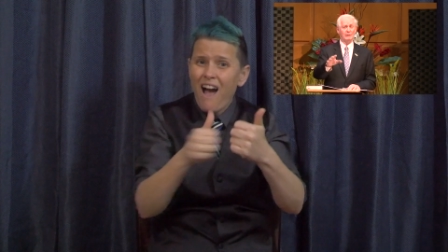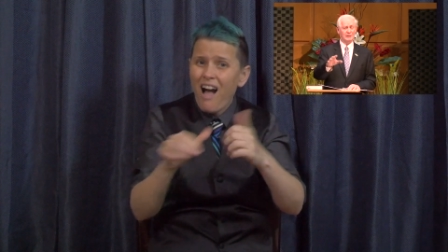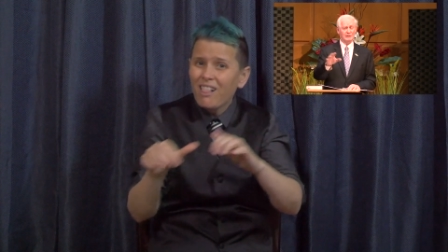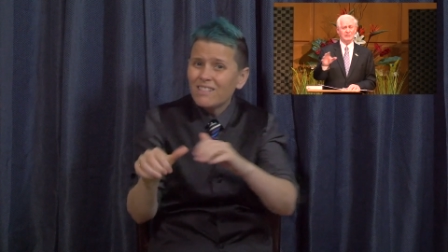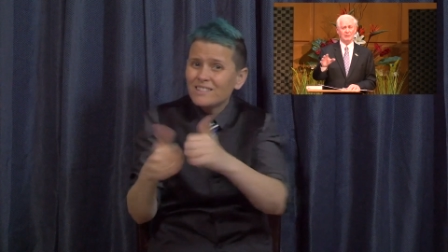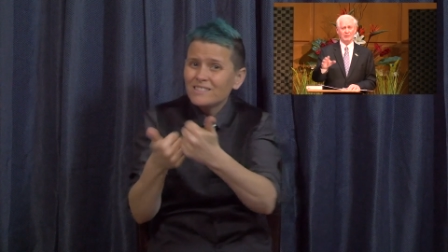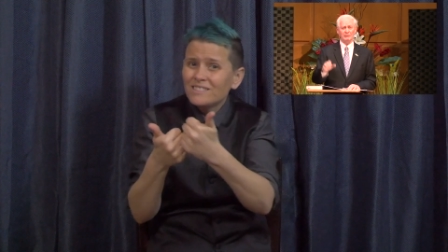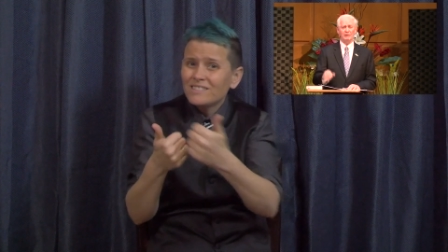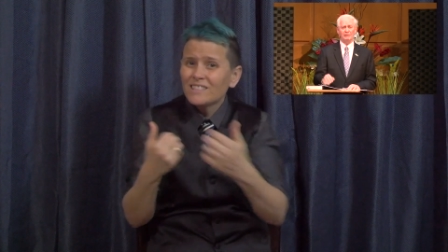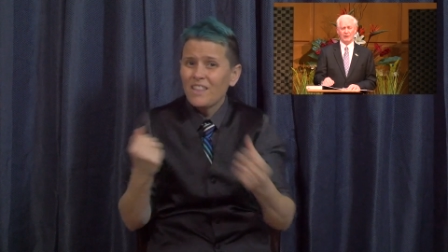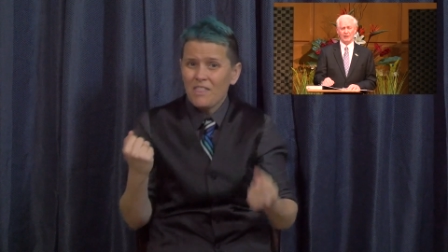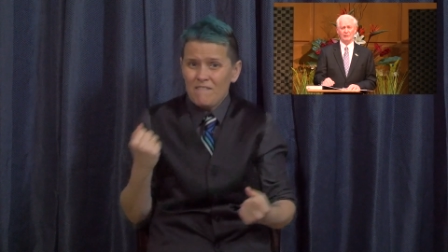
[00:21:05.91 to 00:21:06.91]
and some of the
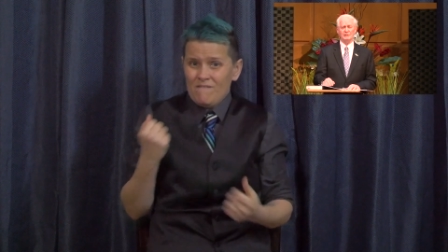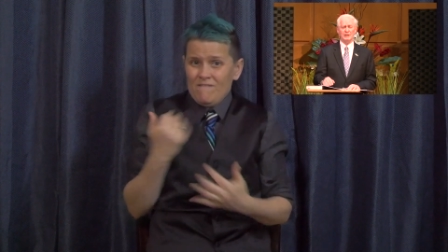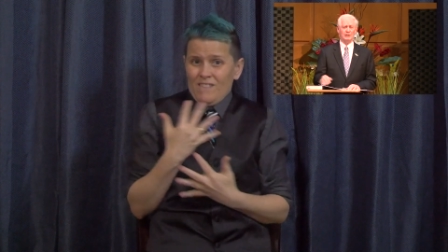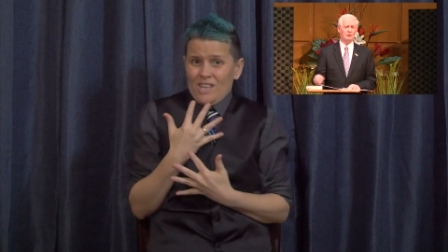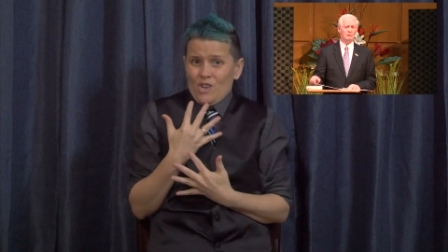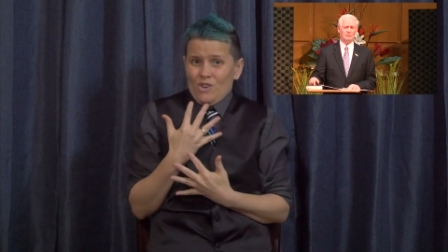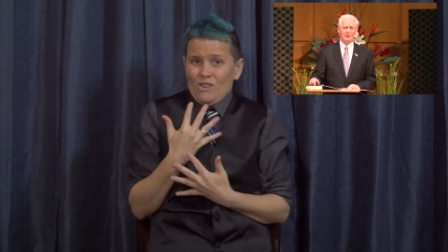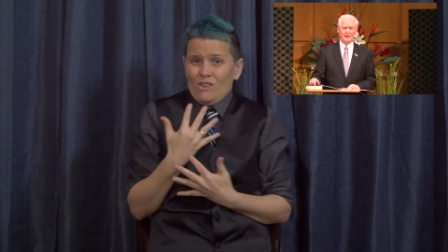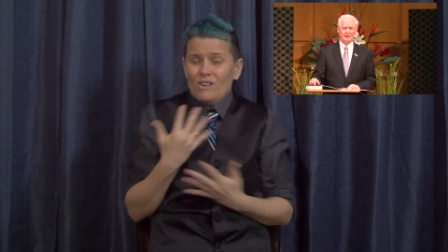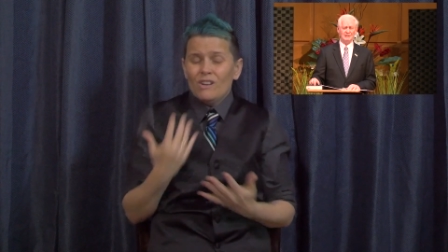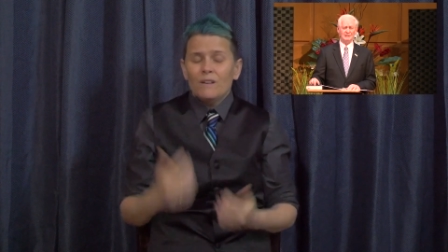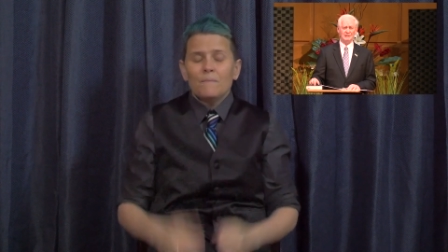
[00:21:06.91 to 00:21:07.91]
fears that you
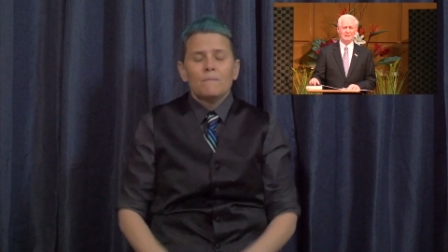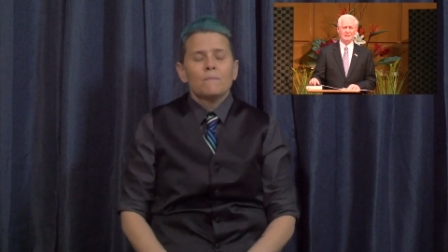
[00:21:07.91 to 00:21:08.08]
face.